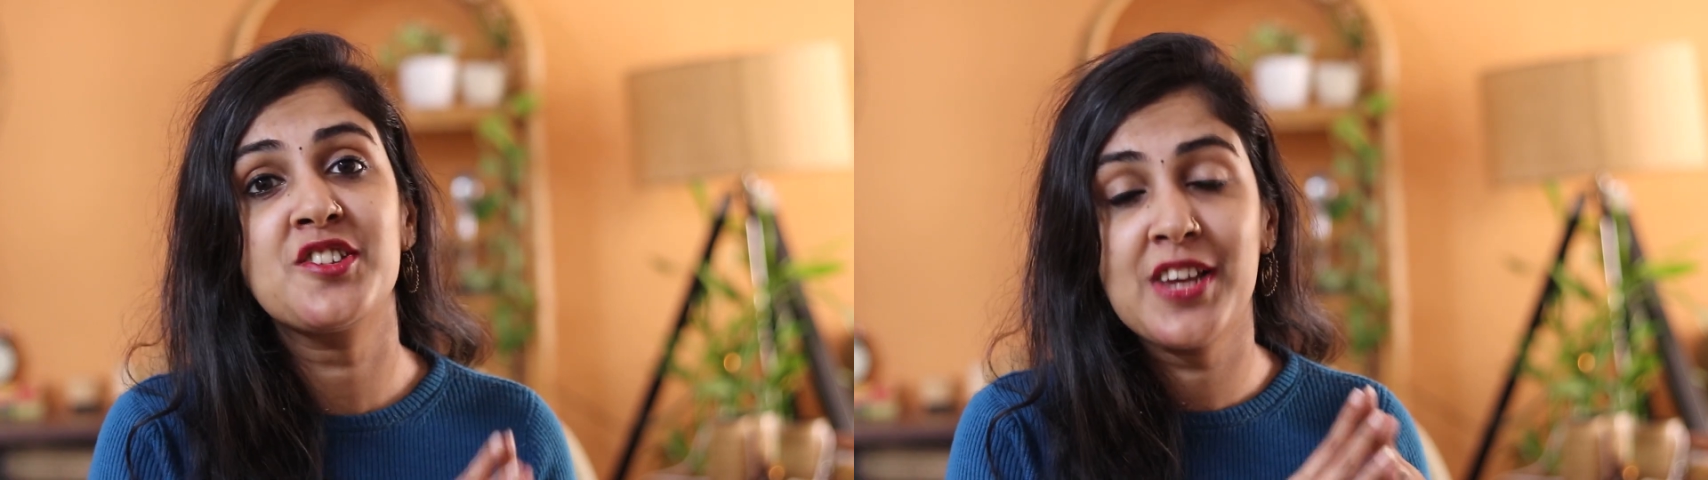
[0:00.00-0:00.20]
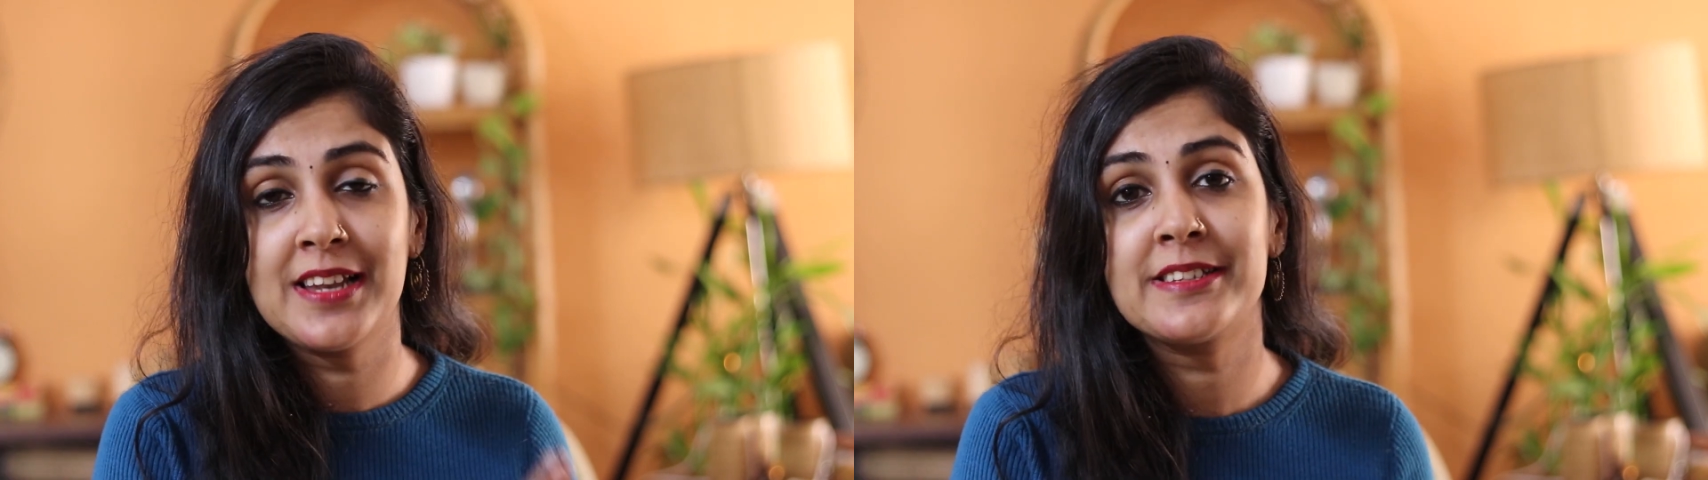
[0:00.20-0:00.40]

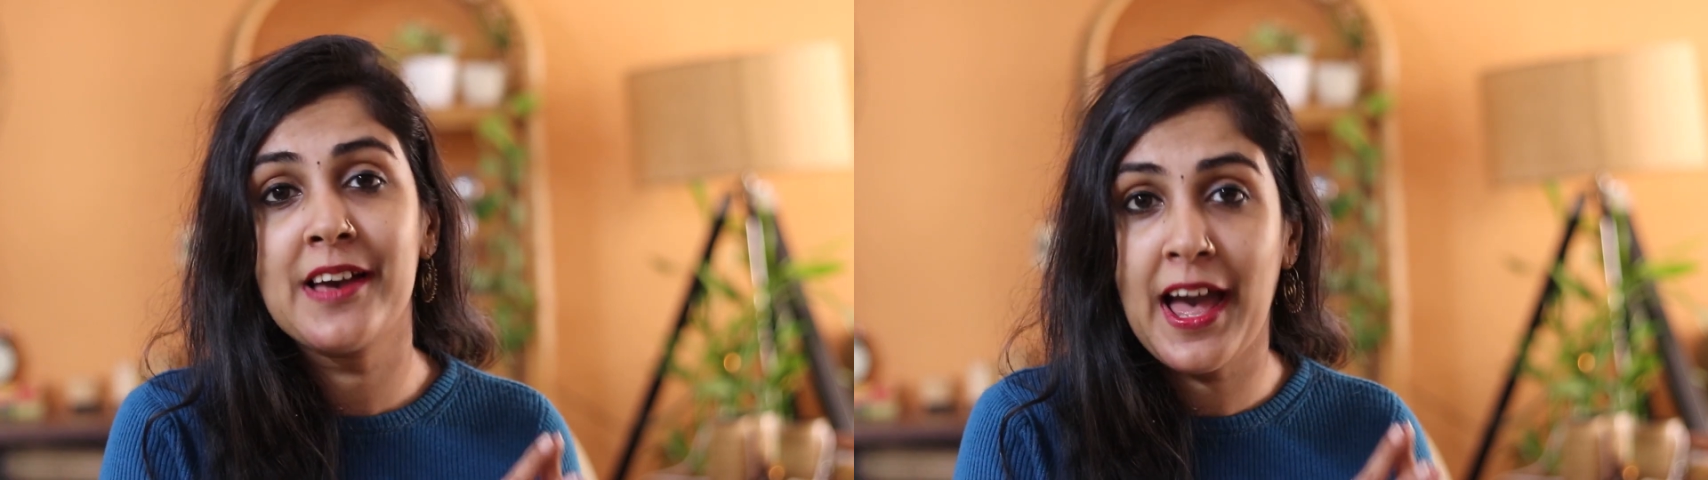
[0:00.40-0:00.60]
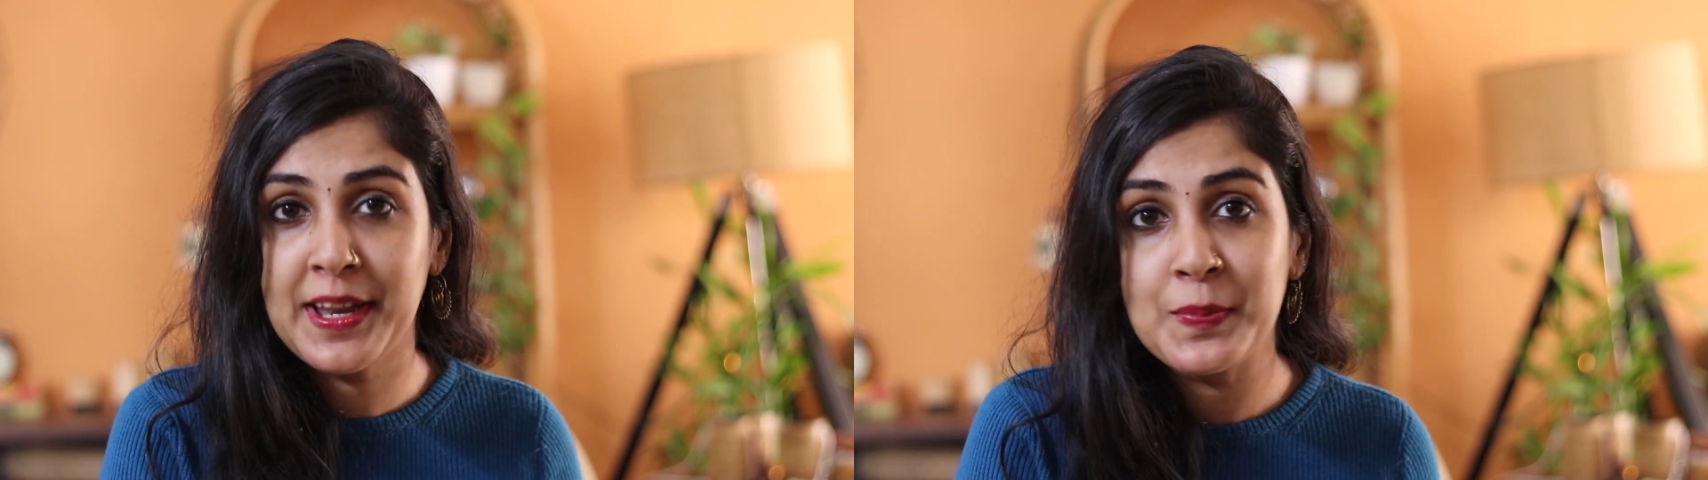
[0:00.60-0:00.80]
shelter
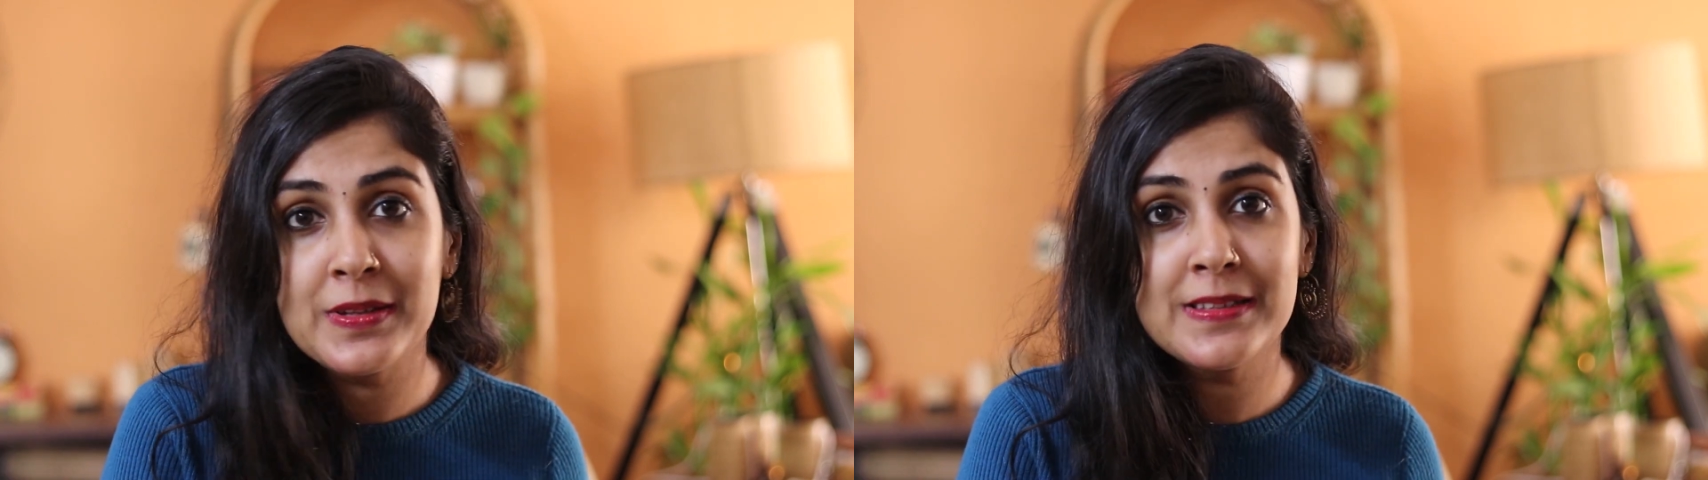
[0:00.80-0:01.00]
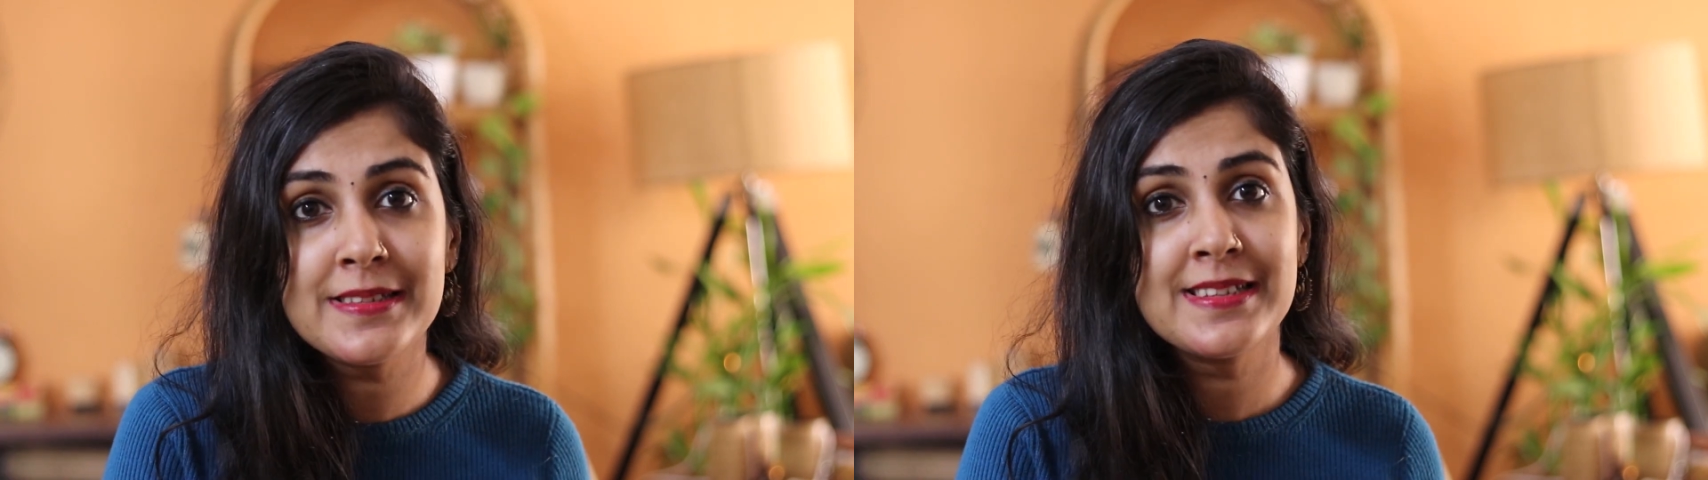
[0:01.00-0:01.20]

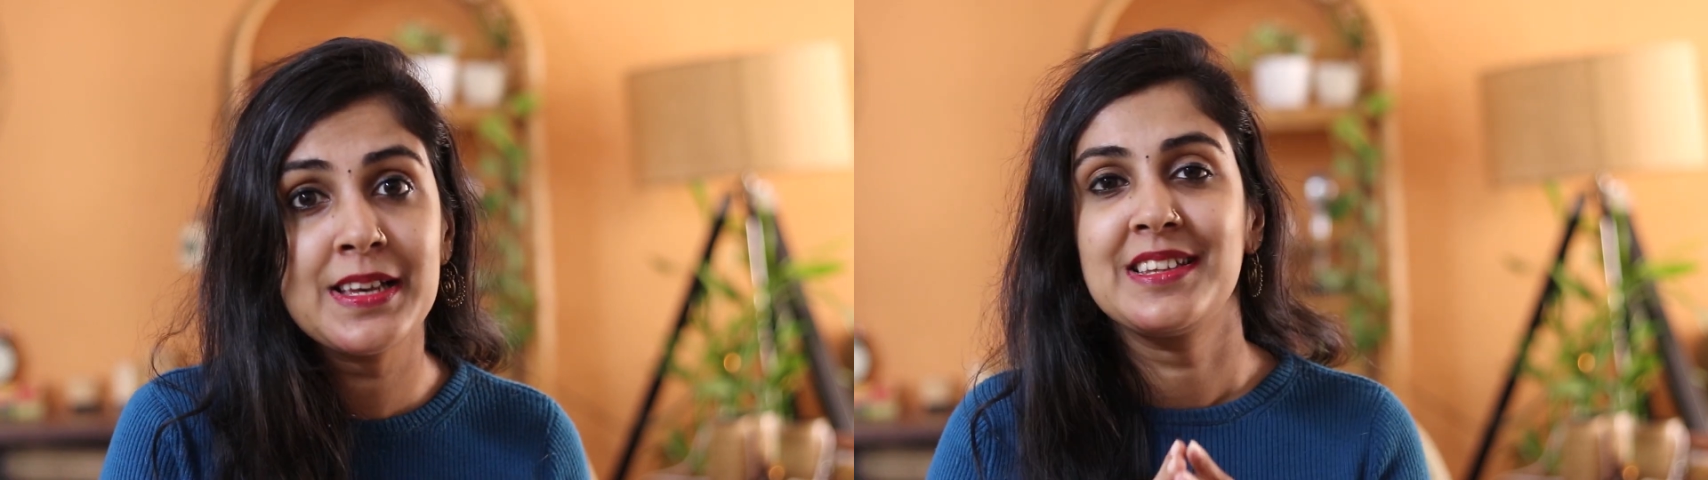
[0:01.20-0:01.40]
animals.